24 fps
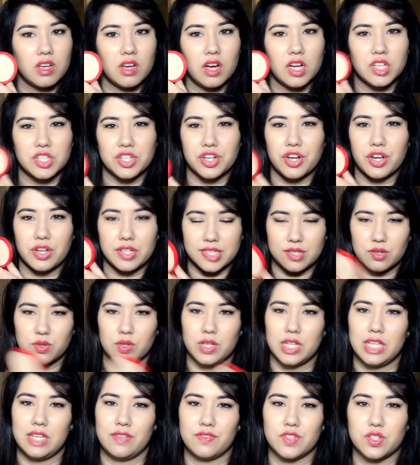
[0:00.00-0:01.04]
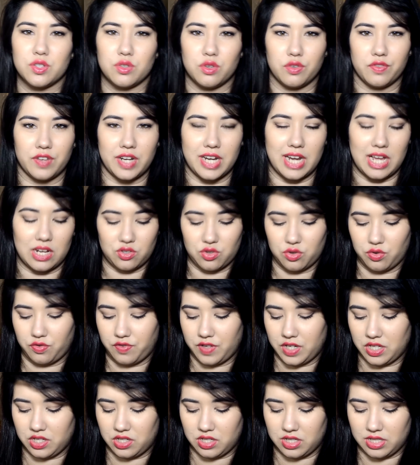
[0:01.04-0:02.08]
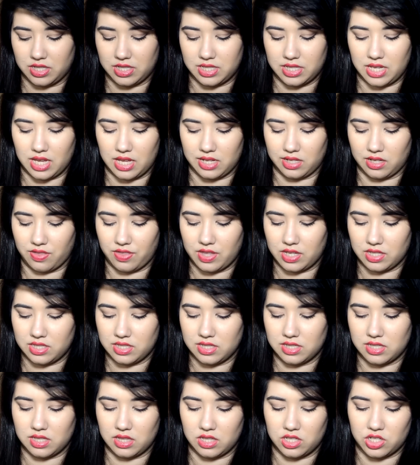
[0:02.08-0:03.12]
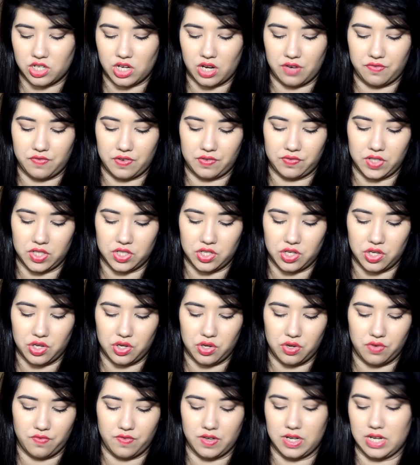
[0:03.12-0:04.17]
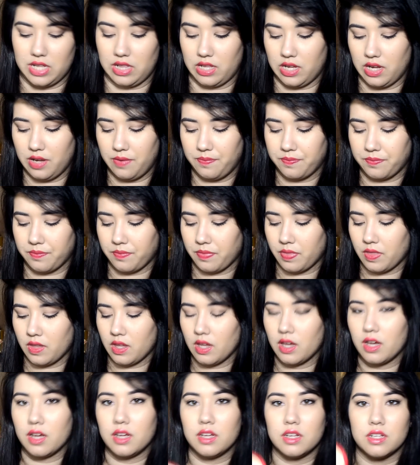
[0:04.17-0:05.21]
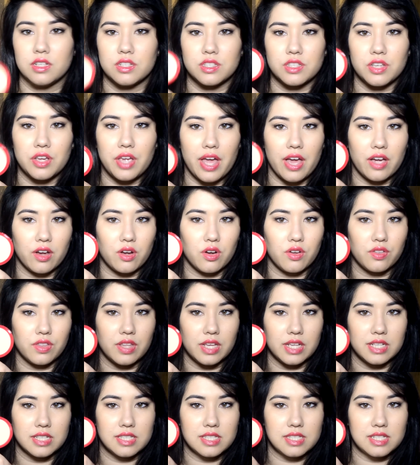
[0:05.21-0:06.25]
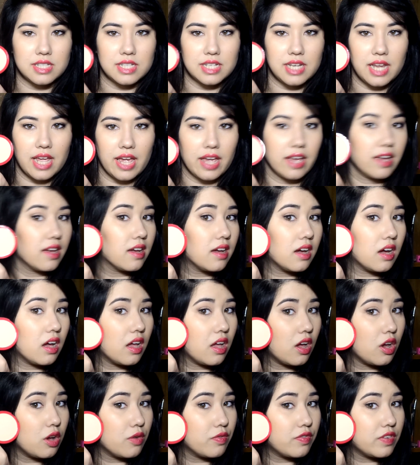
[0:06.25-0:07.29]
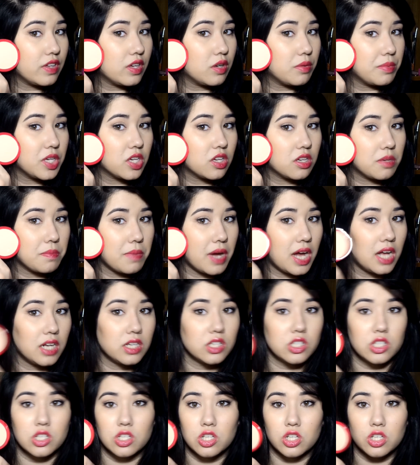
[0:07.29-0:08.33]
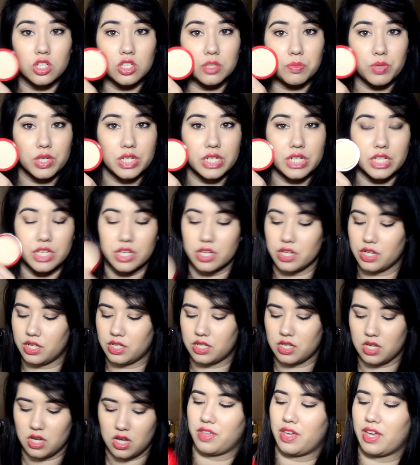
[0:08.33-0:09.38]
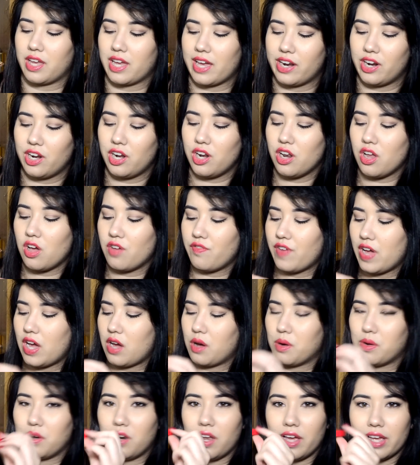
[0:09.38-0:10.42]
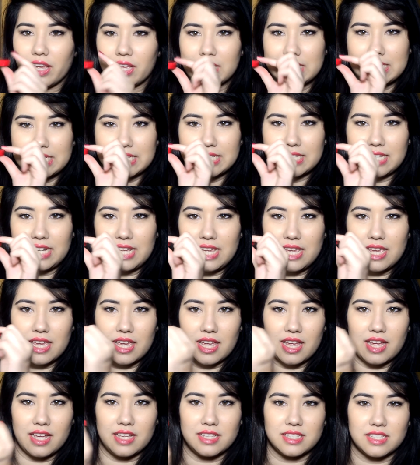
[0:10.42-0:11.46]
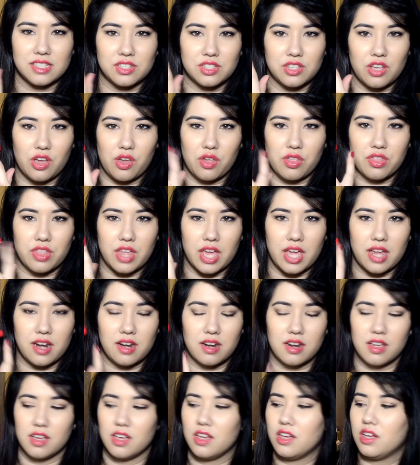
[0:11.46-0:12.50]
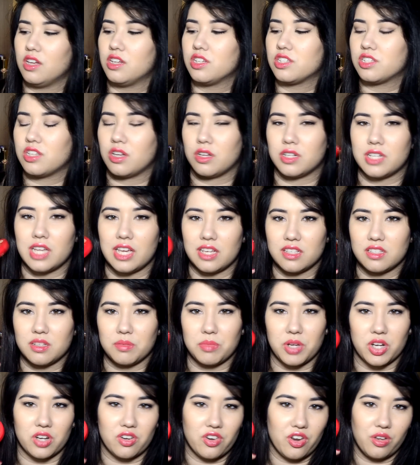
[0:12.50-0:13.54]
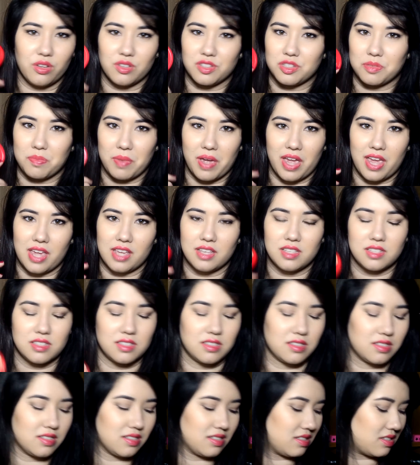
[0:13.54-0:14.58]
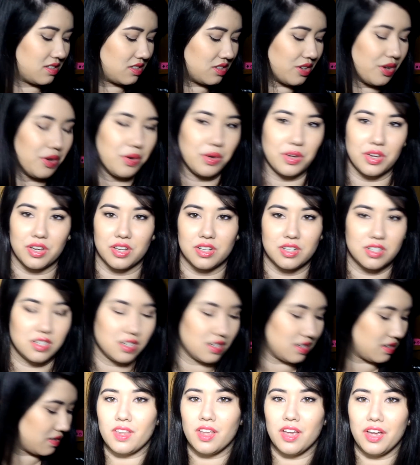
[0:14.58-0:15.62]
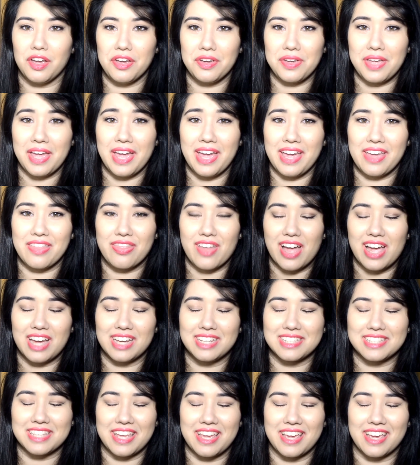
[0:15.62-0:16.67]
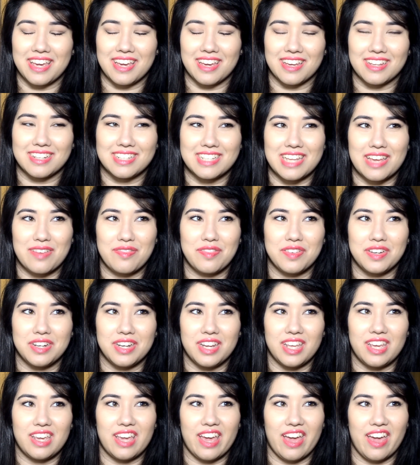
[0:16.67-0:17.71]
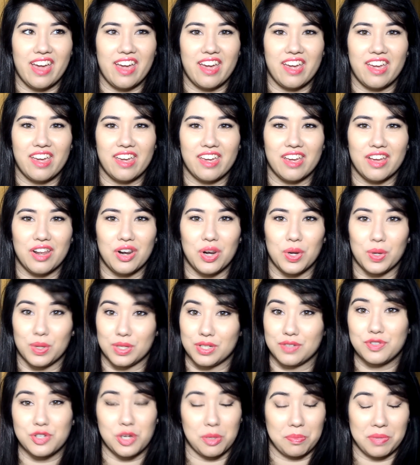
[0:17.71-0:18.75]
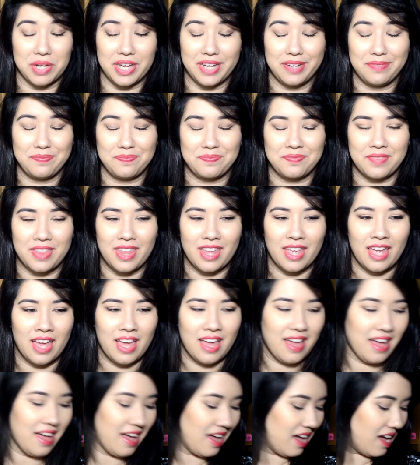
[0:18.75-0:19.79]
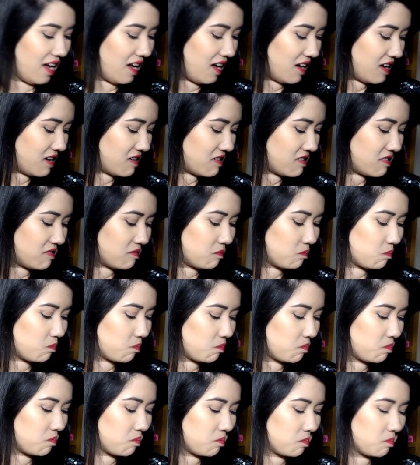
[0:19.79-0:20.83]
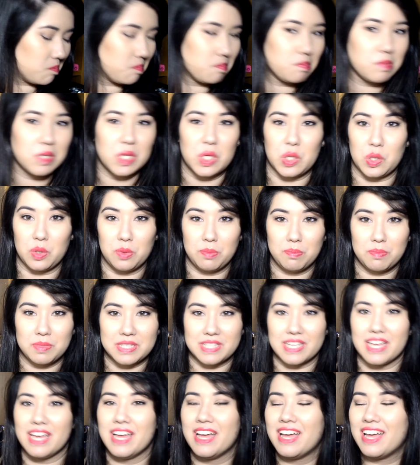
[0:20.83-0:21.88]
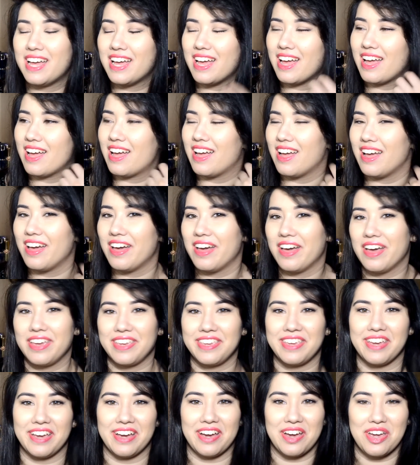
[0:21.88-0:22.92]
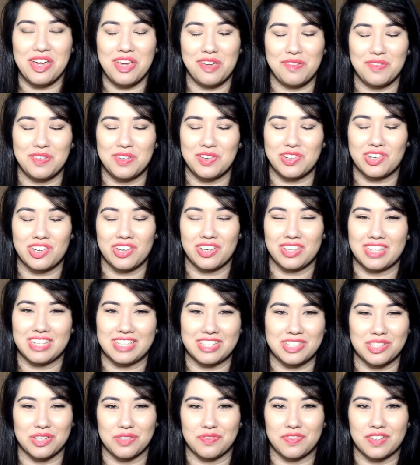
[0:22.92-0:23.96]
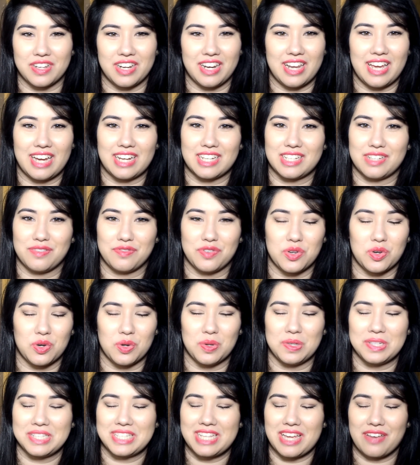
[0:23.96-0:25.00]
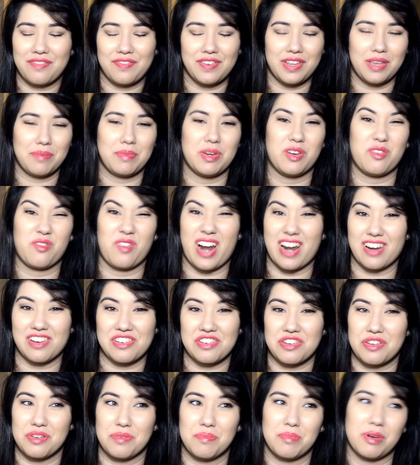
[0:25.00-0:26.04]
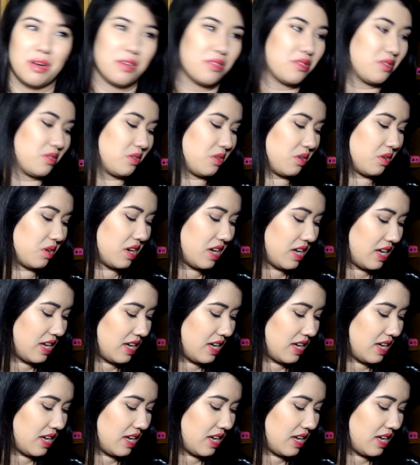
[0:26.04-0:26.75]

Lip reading: I don't know, it still leaves sort of a natural finish to the skin. This is in the shade 52 Vanilla. So yeah, I got this today. Hopefully it'll be a good match. It looks pretty good. And I love how like sleek it is. It's so thin, so it takes up like no space. So good. Okay, that is it. Definitely a lot of shopping. Oops. Yeah, I hope you enjoyed this sort of collective haul. It was definitely a bit random, but I thought,